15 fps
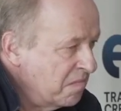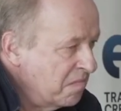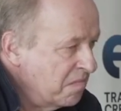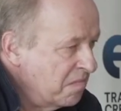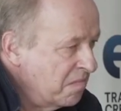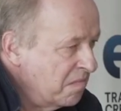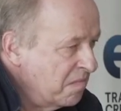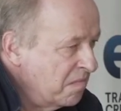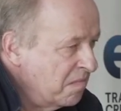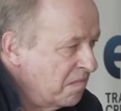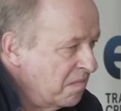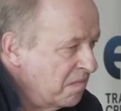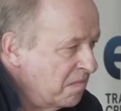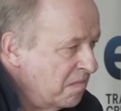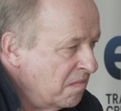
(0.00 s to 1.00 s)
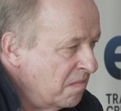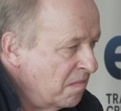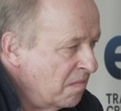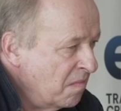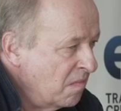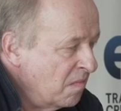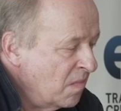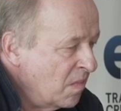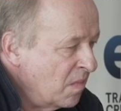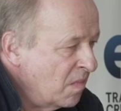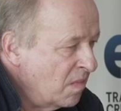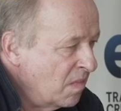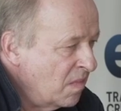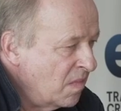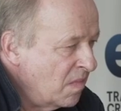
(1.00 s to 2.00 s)

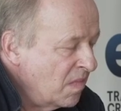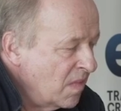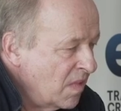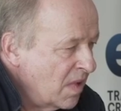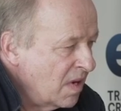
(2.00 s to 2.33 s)
Nothing is said.